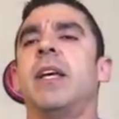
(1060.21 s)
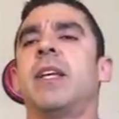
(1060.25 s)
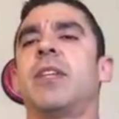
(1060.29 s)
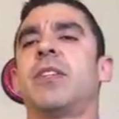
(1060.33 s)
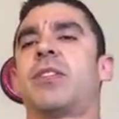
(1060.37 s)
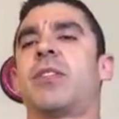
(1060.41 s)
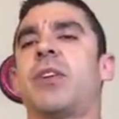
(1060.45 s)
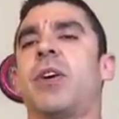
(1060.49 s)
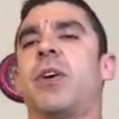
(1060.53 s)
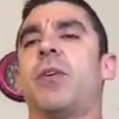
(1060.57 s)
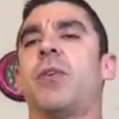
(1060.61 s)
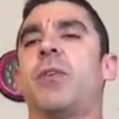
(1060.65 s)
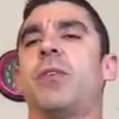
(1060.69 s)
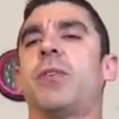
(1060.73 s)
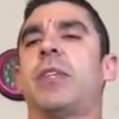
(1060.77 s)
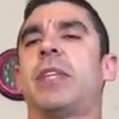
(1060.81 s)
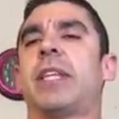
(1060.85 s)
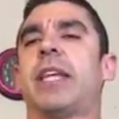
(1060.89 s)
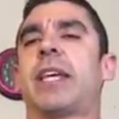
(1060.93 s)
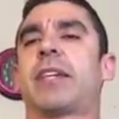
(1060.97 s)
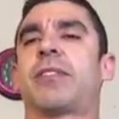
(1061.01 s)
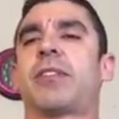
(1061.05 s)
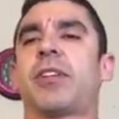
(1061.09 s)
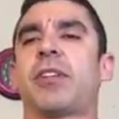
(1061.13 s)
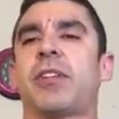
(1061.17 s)
So
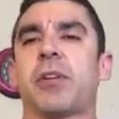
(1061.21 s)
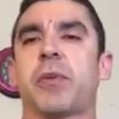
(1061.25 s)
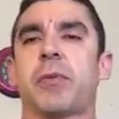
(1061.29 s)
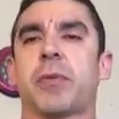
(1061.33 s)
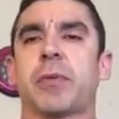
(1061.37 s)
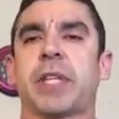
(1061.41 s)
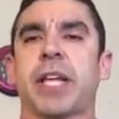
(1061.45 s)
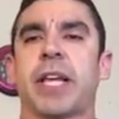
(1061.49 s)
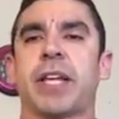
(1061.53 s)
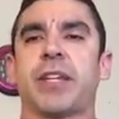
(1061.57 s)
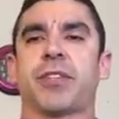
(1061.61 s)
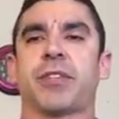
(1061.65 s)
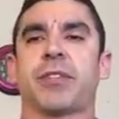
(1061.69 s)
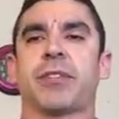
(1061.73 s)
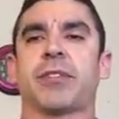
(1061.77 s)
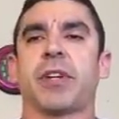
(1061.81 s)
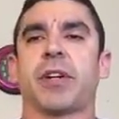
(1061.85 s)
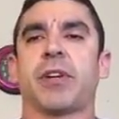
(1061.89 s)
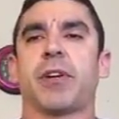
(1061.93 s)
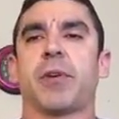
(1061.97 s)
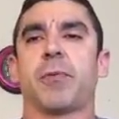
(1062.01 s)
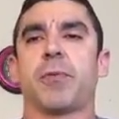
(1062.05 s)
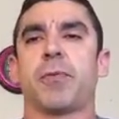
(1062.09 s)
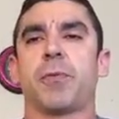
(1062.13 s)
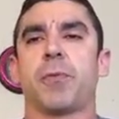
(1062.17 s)
the external rotations
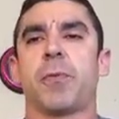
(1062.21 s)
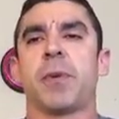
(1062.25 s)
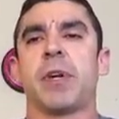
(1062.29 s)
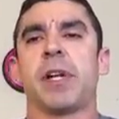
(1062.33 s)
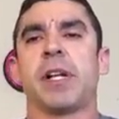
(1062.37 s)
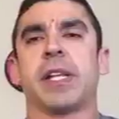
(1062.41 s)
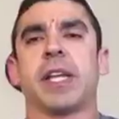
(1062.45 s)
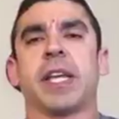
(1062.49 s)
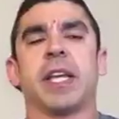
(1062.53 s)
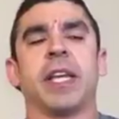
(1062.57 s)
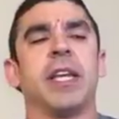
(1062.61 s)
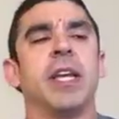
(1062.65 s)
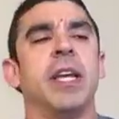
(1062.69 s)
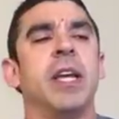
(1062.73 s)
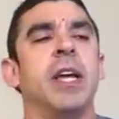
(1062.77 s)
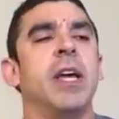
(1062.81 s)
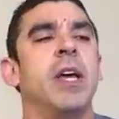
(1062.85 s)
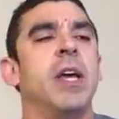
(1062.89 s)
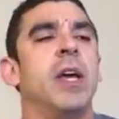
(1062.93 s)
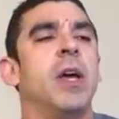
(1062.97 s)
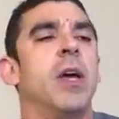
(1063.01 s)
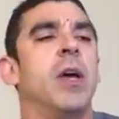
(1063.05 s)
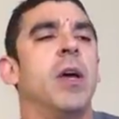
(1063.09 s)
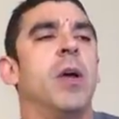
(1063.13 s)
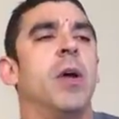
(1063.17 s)
are really,
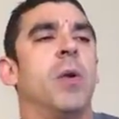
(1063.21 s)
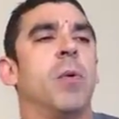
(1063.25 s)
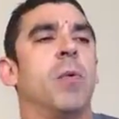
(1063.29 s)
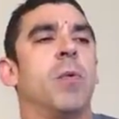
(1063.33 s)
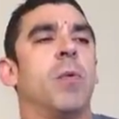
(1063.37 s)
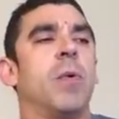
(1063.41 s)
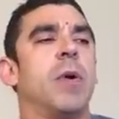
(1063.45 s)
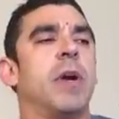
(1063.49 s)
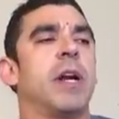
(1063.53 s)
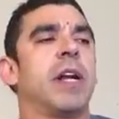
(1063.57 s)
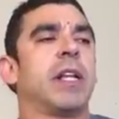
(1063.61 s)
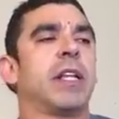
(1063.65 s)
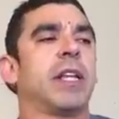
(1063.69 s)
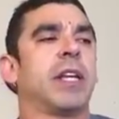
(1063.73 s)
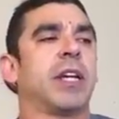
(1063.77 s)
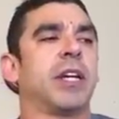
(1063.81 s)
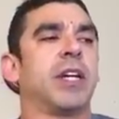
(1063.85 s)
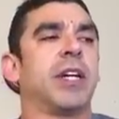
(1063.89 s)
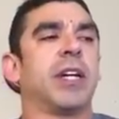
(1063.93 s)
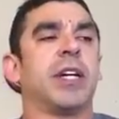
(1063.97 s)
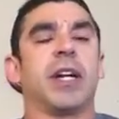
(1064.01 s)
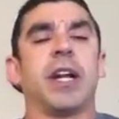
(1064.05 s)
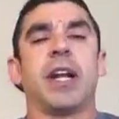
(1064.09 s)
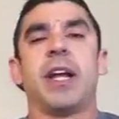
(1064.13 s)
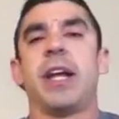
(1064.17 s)
really
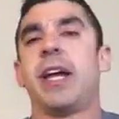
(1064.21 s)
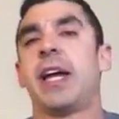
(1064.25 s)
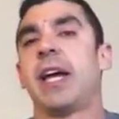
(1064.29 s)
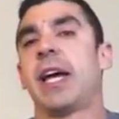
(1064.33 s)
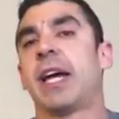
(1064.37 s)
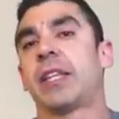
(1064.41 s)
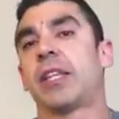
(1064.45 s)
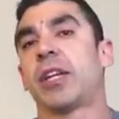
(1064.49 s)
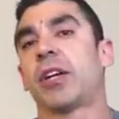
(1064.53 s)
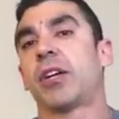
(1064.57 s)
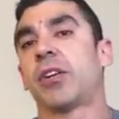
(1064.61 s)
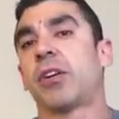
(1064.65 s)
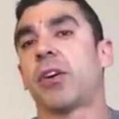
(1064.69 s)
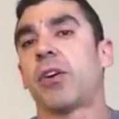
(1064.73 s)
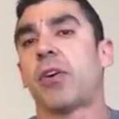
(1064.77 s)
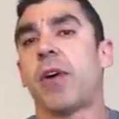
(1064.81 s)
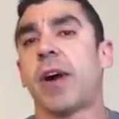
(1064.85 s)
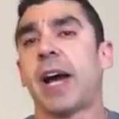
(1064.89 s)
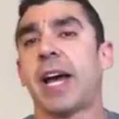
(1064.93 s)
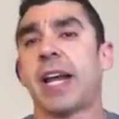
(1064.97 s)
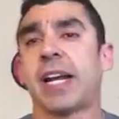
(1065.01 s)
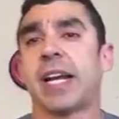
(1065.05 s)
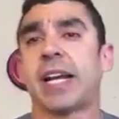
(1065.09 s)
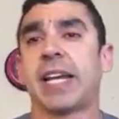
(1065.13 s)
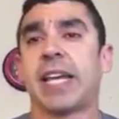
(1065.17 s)
good, and they're going to go
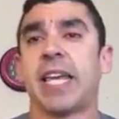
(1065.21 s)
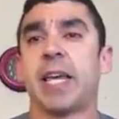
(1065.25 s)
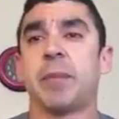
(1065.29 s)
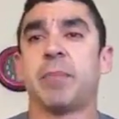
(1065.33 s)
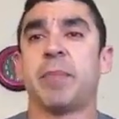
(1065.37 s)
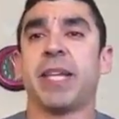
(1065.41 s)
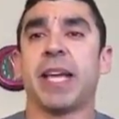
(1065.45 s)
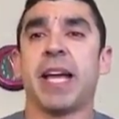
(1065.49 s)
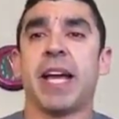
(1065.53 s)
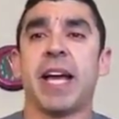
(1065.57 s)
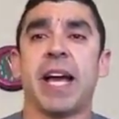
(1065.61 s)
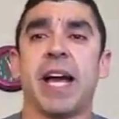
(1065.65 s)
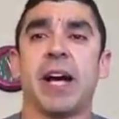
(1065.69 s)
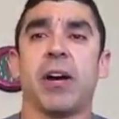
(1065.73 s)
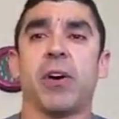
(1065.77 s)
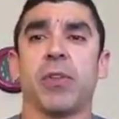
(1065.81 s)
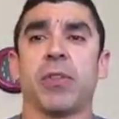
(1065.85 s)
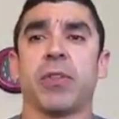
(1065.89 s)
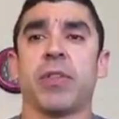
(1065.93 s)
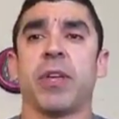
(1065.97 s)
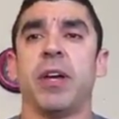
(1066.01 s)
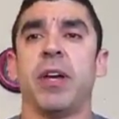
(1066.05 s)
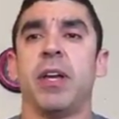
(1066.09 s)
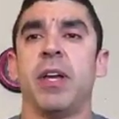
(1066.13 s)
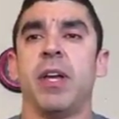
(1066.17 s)
ahead and keep the
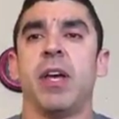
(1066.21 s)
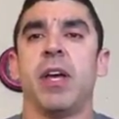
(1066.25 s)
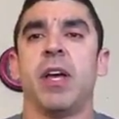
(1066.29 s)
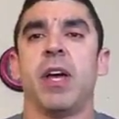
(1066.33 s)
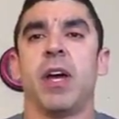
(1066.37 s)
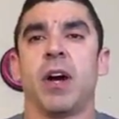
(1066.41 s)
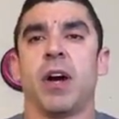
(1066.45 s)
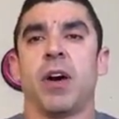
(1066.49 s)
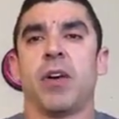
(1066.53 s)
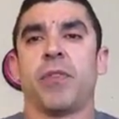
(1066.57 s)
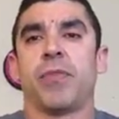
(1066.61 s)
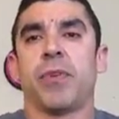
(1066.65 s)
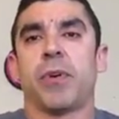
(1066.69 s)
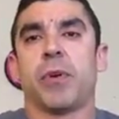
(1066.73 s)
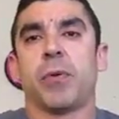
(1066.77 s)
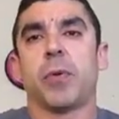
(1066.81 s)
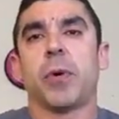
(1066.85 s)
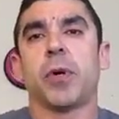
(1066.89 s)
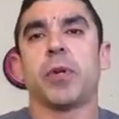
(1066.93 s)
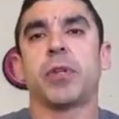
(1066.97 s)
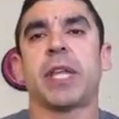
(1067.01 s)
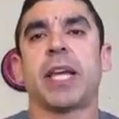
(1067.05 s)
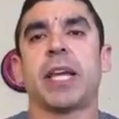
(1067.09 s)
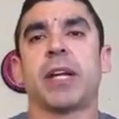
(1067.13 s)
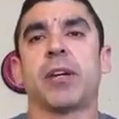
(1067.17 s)
health of your
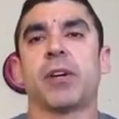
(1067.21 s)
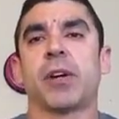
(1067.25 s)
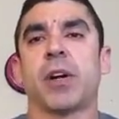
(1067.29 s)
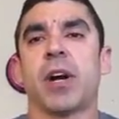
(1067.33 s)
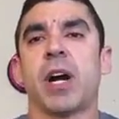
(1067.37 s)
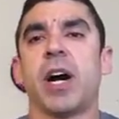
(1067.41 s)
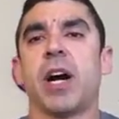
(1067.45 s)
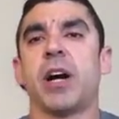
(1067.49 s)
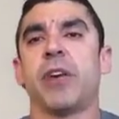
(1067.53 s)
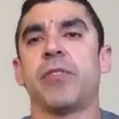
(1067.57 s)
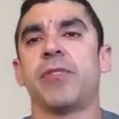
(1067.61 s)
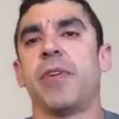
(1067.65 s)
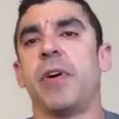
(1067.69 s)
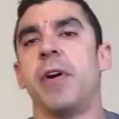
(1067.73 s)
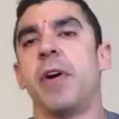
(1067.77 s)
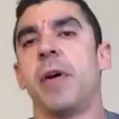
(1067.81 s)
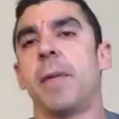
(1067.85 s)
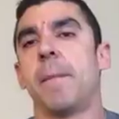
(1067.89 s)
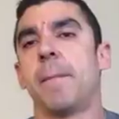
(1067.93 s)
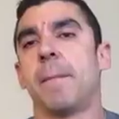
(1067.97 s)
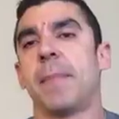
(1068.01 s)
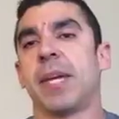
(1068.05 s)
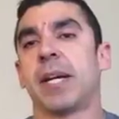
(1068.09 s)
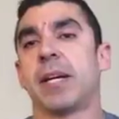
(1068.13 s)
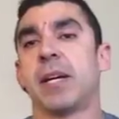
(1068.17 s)
rotator cuff,
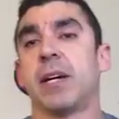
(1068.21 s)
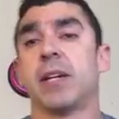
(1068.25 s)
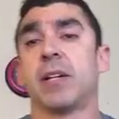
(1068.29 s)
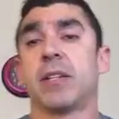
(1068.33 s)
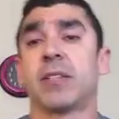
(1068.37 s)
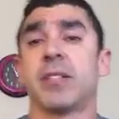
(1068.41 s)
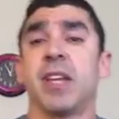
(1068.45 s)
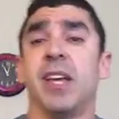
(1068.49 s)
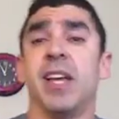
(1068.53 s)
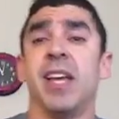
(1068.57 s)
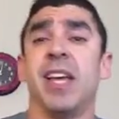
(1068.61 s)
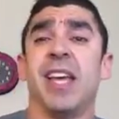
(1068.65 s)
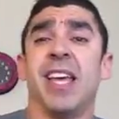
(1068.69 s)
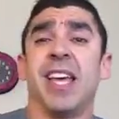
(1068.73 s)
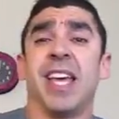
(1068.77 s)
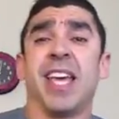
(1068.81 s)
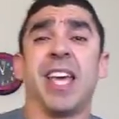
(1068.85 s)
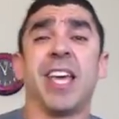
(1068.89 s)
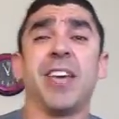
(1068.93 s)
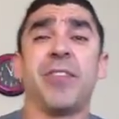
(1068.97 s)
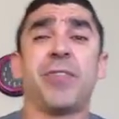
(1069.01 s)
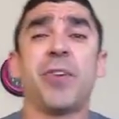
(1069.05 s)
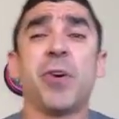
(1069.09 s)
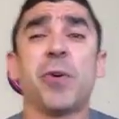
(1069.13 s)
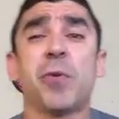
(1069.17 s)
because
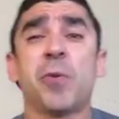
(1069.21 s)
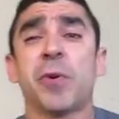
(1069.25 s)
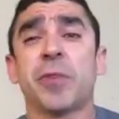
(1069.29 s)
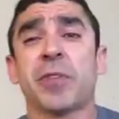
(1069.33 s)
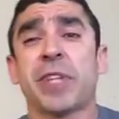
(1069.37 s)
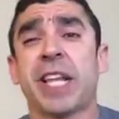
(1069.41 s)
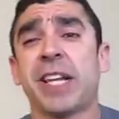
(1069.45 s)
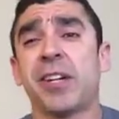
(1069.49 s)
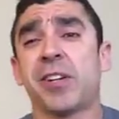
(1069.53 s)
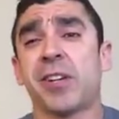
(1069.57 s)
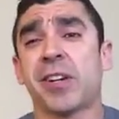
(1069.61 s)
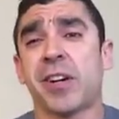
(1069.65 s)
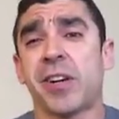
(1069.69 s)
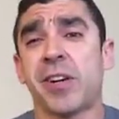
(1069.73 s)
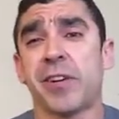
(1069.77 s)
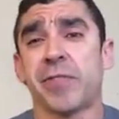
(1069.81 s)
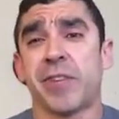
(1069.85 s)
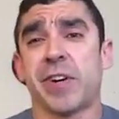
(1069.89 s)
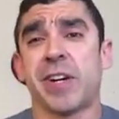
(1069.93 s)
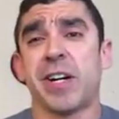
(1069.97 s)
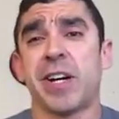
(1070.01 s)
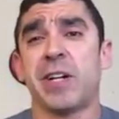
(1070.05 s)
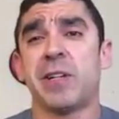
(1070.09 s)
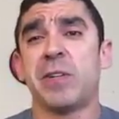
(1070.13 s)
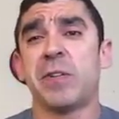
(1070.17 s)
if your rotator
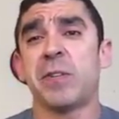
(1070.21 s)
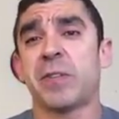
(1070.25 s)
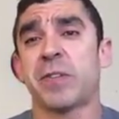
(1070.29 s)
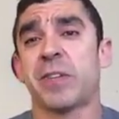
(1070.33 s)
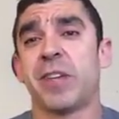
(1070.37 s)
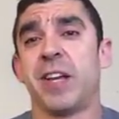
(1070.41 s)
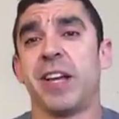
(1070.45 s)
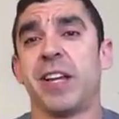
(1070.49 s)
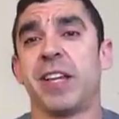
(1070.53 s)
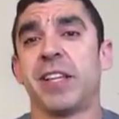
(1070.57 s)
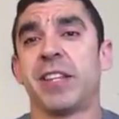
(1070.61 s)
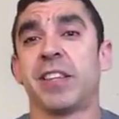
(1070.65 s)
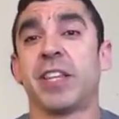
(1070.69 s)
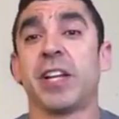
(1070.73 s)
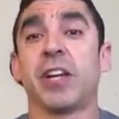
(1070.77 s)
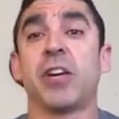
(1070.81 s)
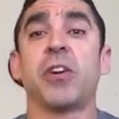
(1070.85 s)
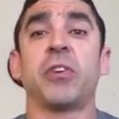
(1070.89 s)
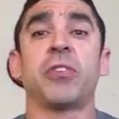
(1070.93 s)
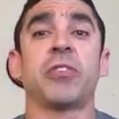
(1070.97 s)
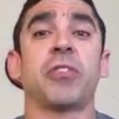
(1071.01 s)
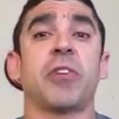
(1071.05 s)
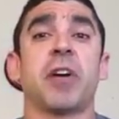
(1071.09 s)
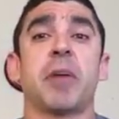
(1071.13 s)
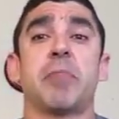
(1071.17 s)
cuff goes, there
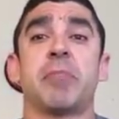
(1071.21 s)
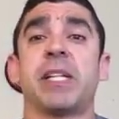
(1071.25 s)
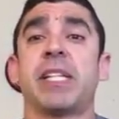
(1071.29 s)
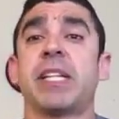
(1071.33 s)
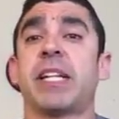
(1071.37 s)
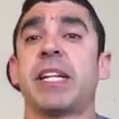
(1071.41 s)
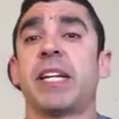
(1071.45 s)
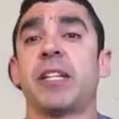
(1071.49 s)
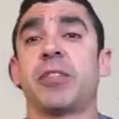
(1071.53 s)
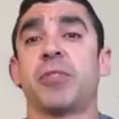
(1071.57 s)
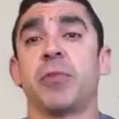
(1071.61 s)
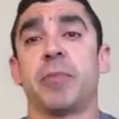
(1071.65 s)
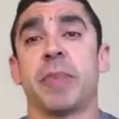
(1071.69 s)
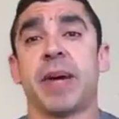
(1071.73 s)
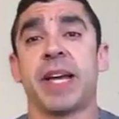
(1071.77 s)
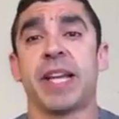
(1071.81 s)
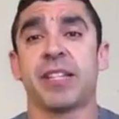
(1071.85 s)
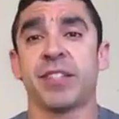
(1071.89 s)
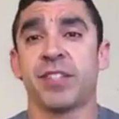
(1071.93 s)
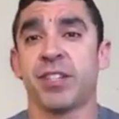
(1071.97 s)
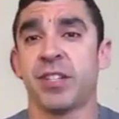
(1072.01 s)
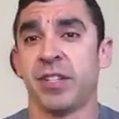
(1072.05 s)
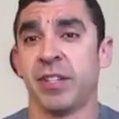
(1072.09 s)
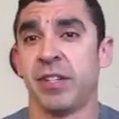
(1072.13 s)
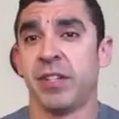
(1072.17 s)
goes your ability to
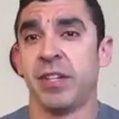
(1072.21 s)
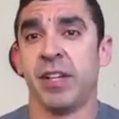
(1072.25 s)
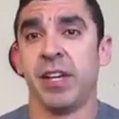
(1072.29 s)
bench,